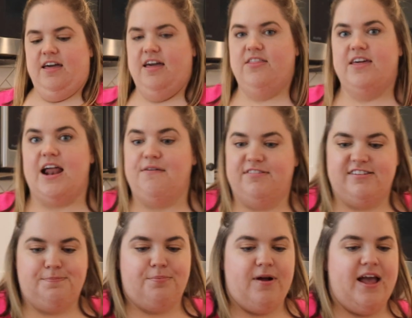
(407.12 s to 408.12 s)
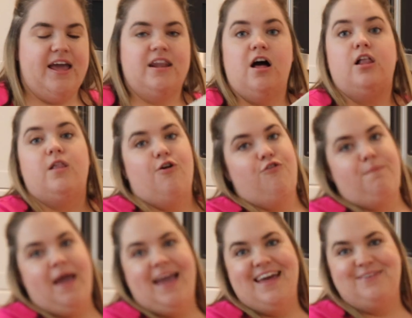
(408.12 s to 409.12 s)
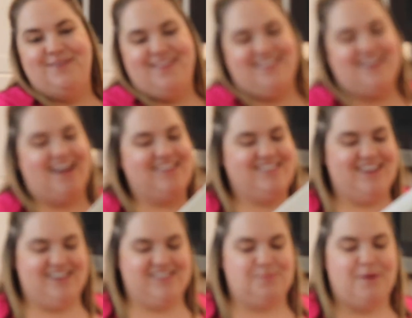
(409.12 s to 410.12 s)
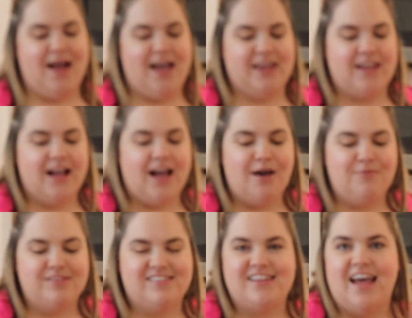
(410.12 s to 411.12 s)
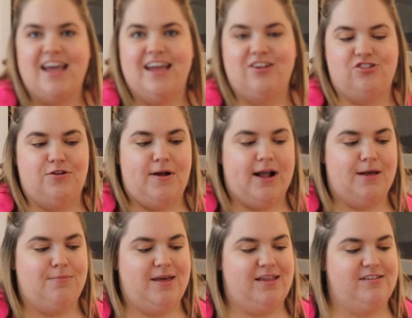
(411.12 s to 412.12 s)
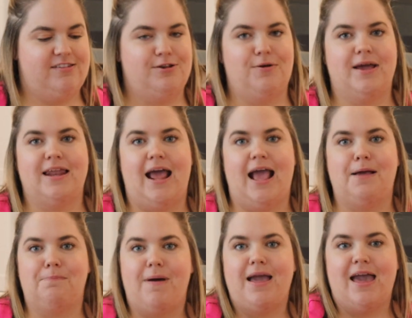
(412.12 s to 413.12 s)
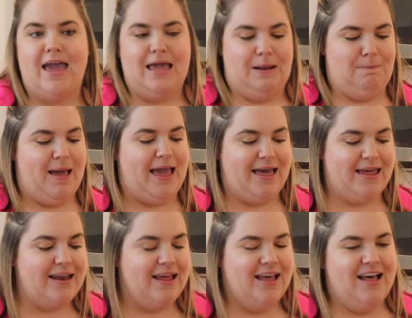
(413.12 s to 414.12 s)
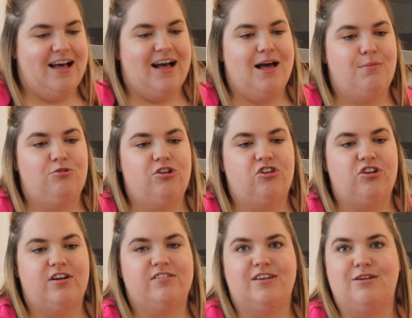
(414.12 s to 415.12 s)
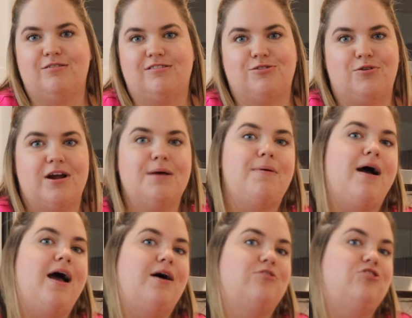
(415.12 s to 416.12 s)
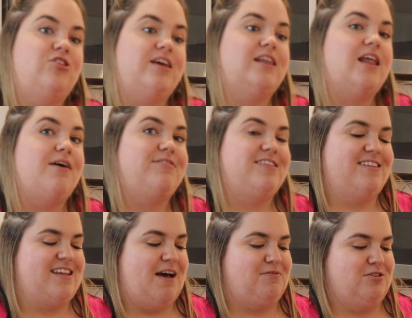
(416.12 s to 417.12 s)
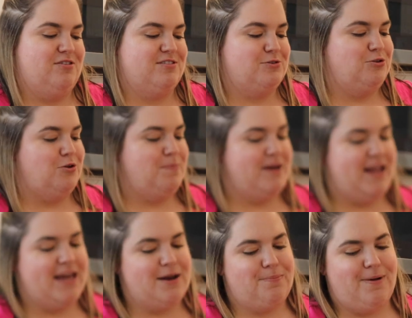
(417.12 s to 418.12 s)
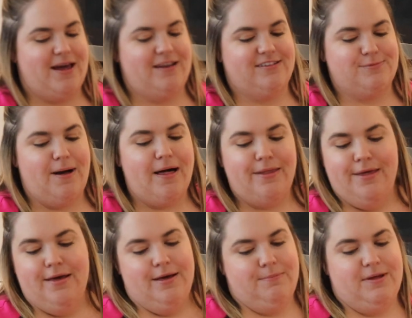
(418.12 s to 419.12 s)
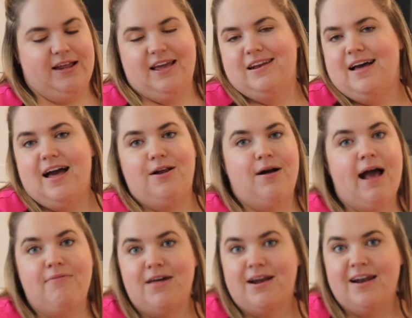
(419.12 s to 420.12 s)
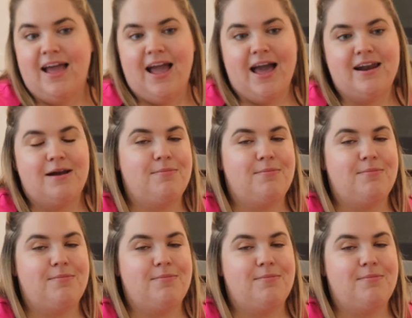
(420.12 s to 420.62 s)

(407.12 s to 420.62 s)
And then I've sprayed a loaf pan with nonstick spray, and like I was saying, she recommends doing an 8x8 pan. She shares a cute story about how she loves this after school banana bread as well. But again, I don't have that on hand.